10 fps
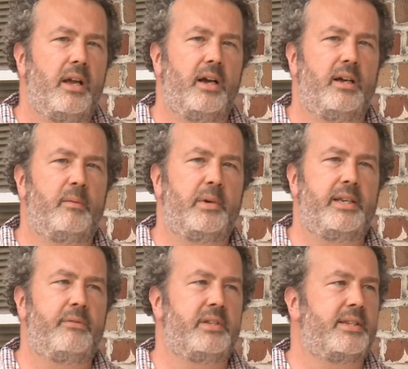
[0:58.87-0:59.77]
Uh,
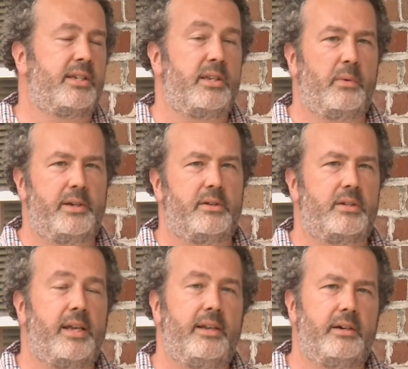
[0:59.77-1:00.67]
but even 61
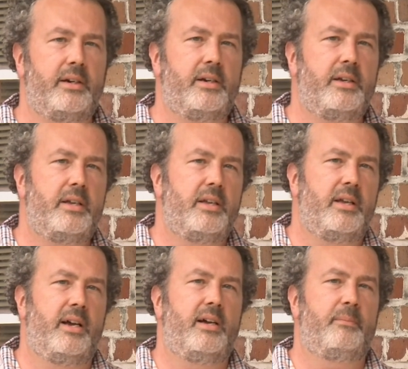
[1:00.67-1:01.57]
years later,
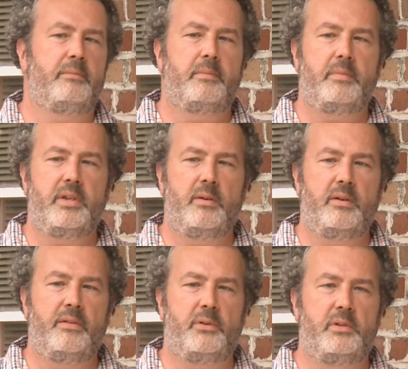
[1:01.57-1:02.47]
um,
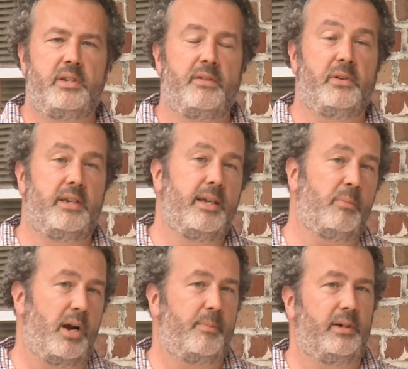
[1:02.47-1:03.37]
if you if you dig
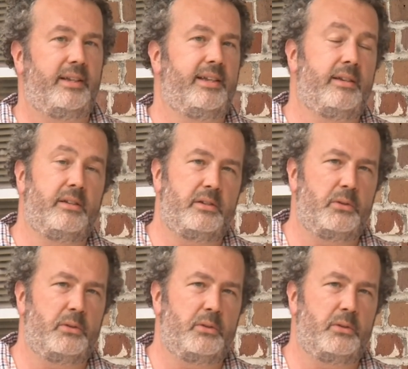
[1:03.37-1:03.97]
properly and you